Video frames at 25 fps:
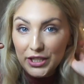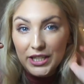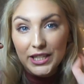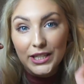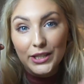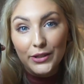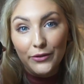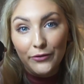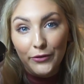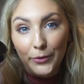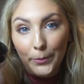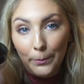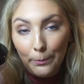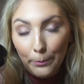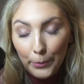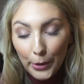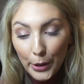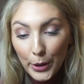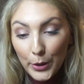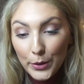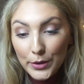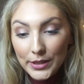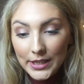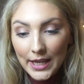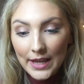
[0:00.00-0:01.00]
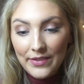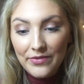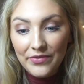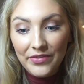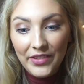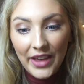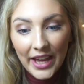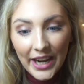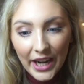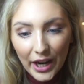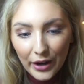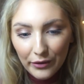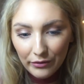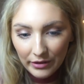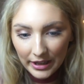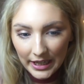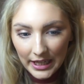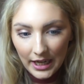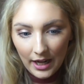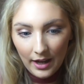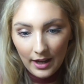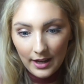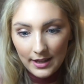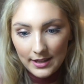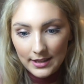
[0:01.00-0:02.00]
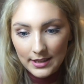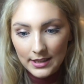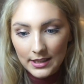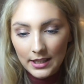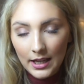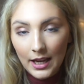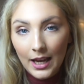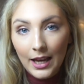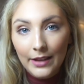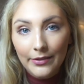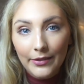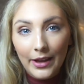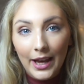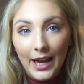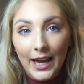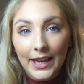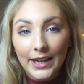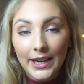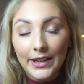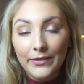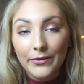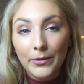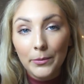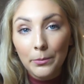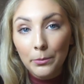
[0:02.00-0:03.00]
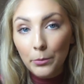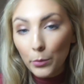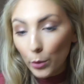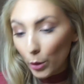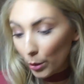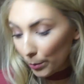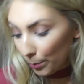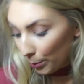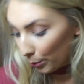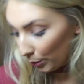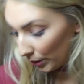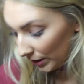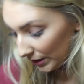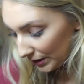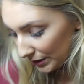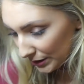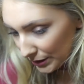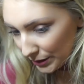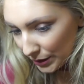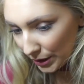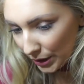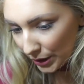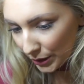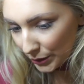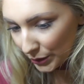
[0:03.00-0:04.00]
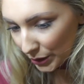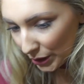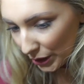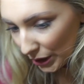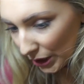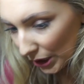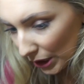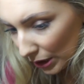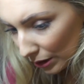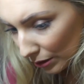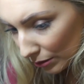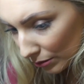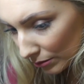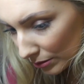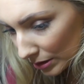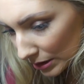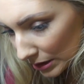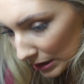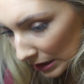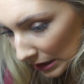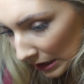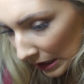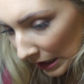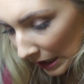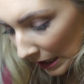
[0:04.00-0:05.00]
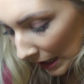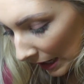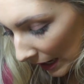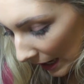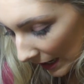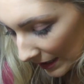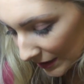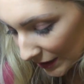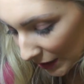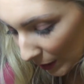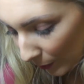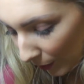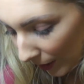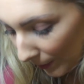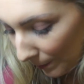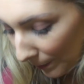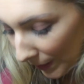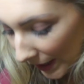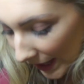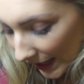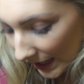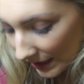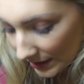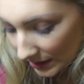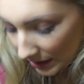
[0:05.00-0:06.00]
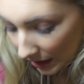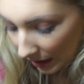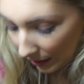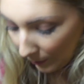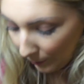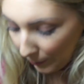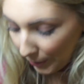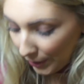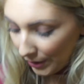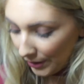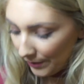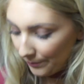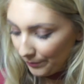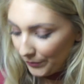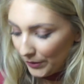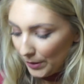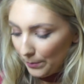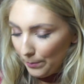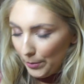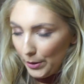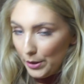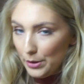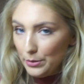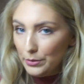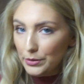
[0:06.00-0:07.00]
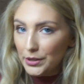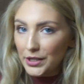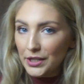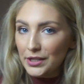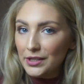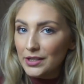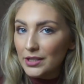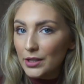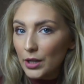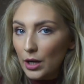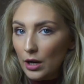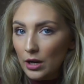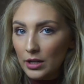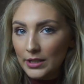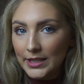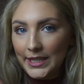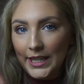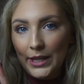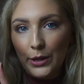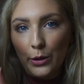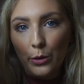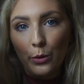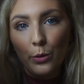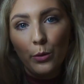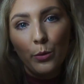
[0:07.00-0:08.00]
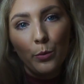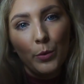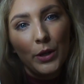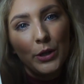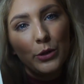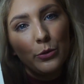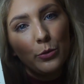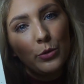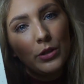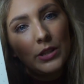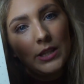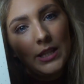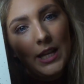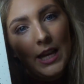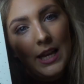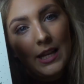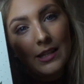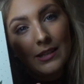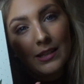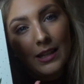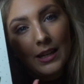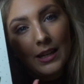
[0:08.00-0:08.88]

purchase from Boots, and then I realised I had even more points to use, so I picked up the Boots Star Deal, which was this